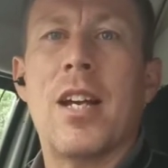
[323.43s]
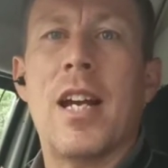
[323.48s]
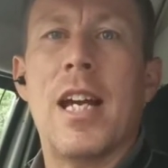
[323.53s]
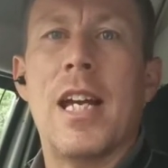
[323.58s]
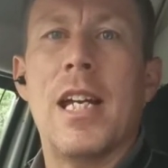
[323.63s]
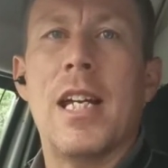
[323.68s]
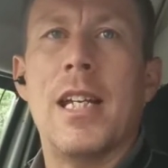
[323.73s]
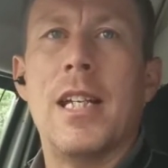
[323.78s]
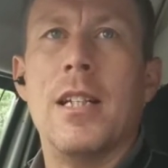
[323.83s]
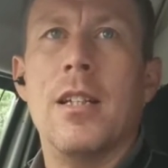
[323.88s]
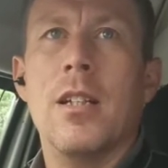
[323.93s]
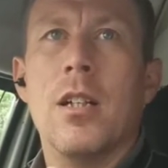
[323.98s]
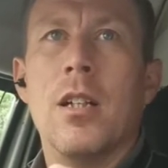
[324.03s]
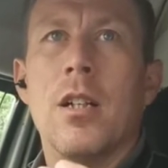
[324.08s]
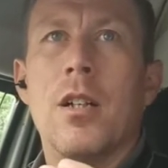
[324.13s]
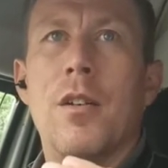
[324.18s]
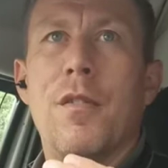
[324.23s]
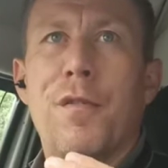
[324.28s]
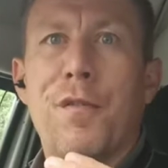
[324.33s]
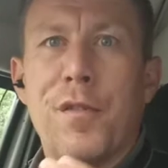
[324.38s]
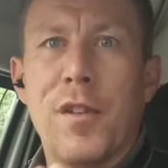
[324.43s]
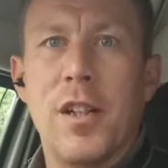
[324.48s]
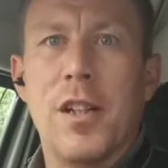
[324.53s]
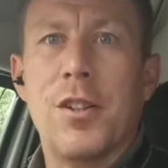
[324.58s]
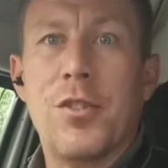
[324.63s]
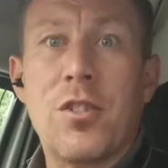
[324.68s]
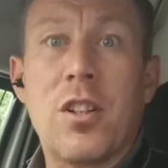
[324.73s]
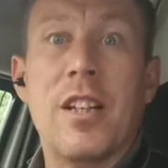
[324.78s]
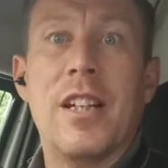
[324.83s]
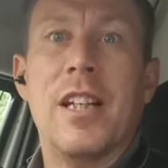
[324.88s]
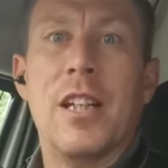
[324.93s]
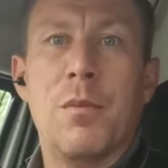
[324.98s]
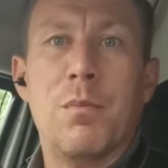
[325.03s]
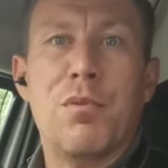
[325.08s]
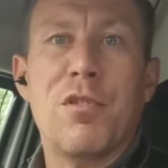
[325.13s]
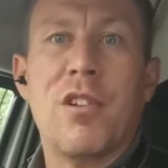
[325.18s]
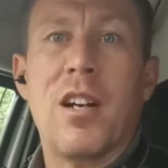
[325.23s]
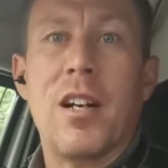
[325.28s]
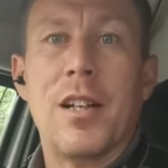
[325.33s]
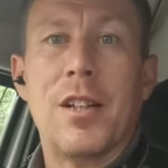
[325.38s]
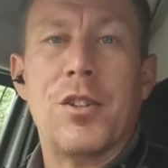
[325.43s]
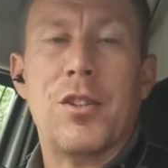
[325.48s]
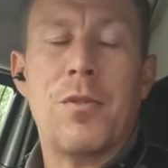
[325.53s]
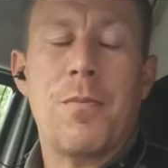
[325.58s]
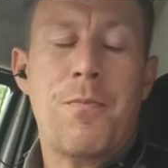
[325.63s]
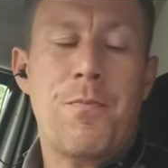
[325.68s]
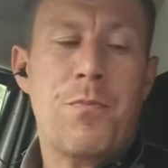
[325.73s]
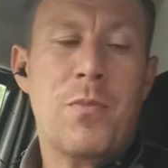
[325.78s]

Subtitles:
a first clean price.